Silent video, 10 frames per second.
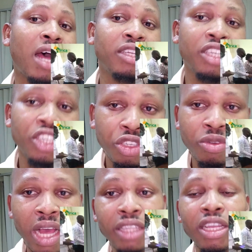and
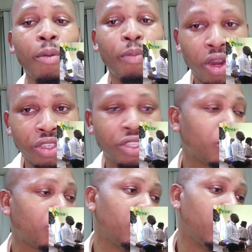issue that
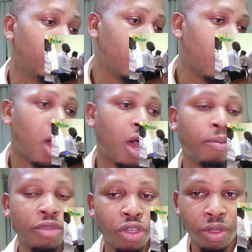apology to
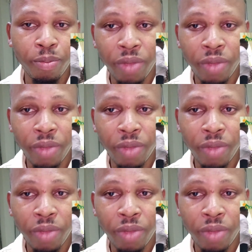the